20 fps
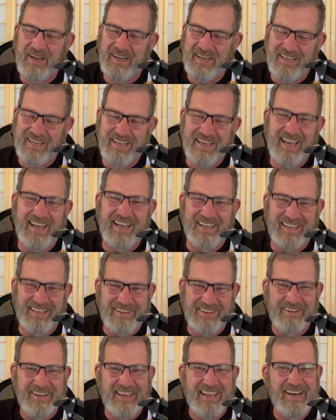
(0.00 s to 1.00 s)
yeah,
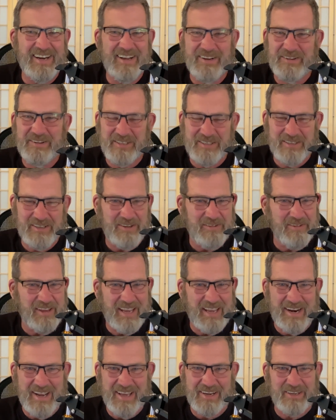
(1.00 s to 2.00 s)
you can't understand yeah. you
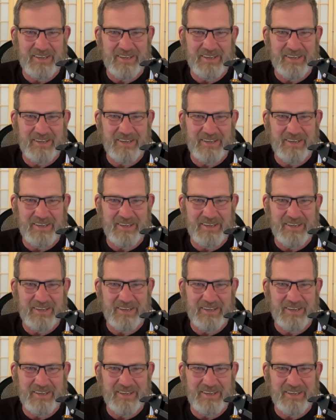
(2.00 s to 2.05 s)
cannot